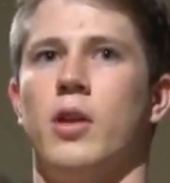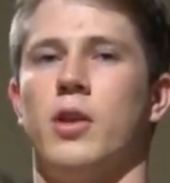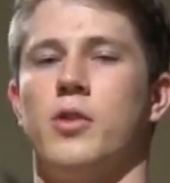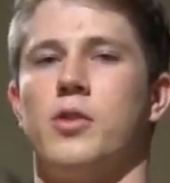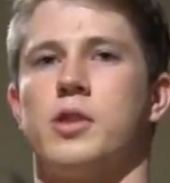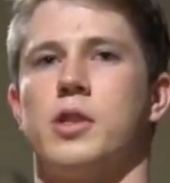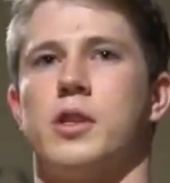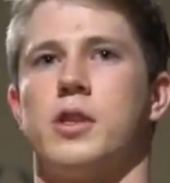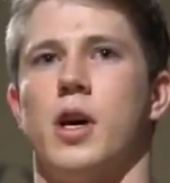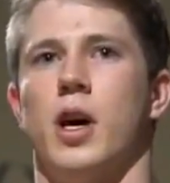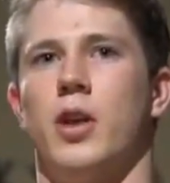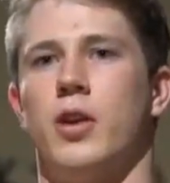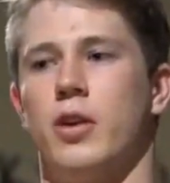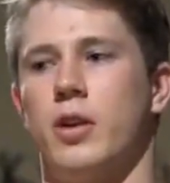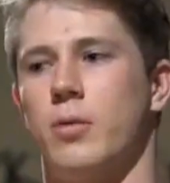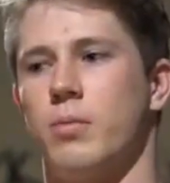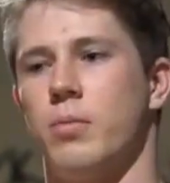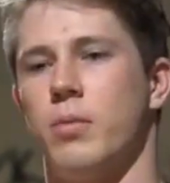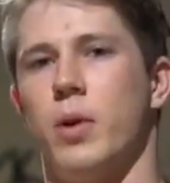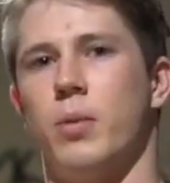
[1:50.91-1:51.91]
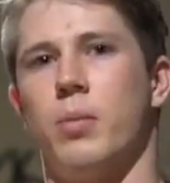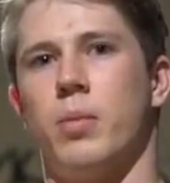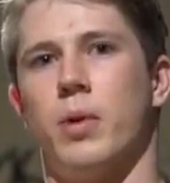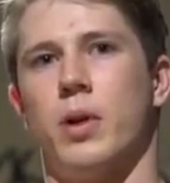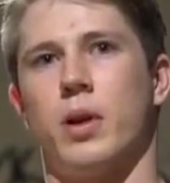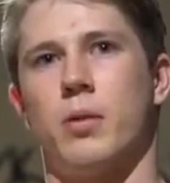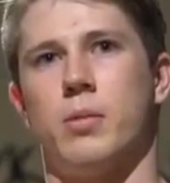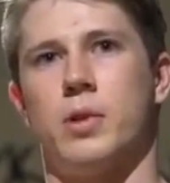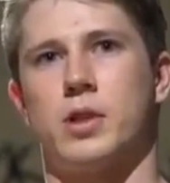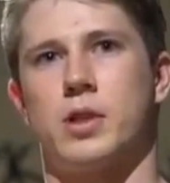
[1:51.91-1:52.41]
There was this other
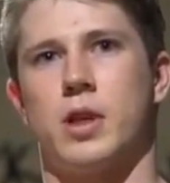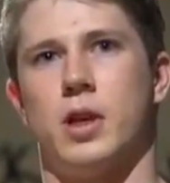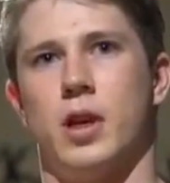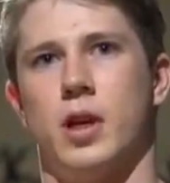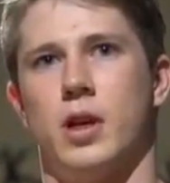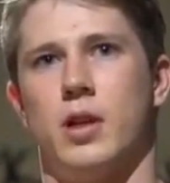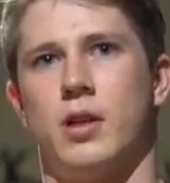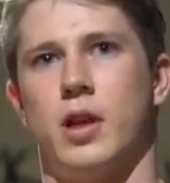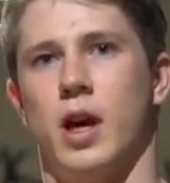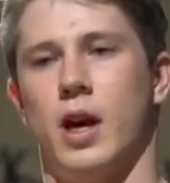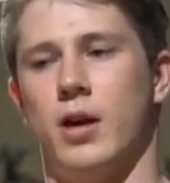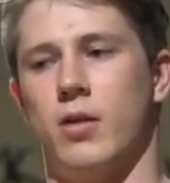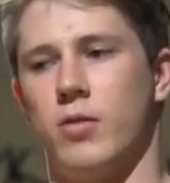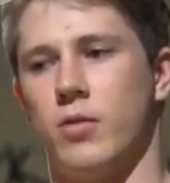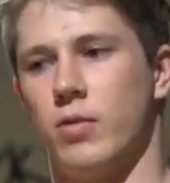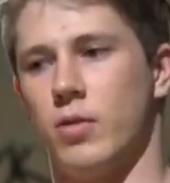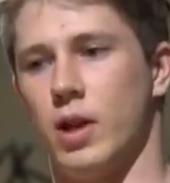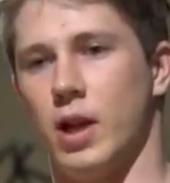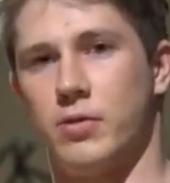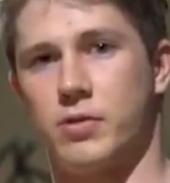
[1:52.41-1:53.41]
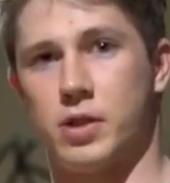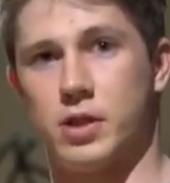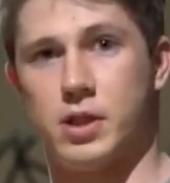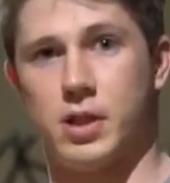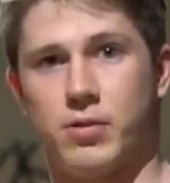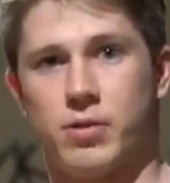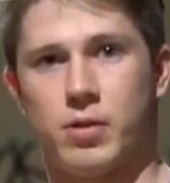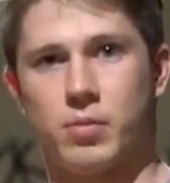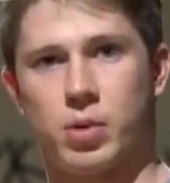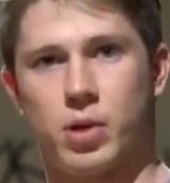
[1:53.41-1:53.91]
polygamous kid that left a
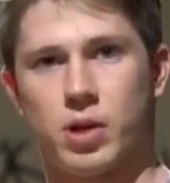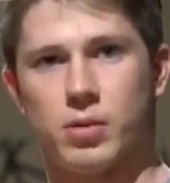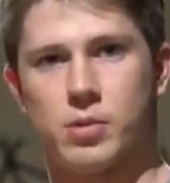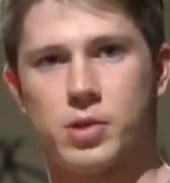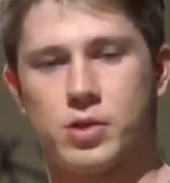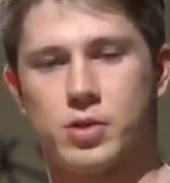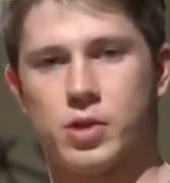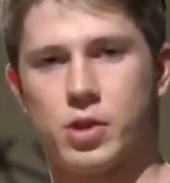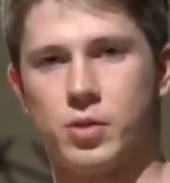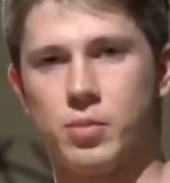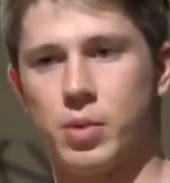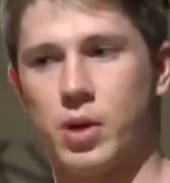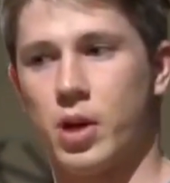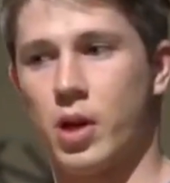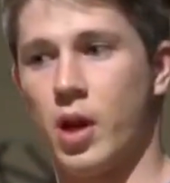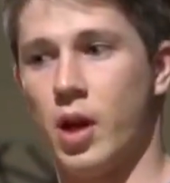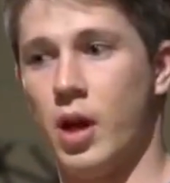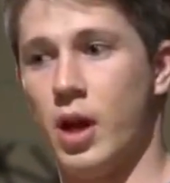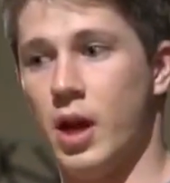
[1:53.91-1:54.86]
different polygamous group.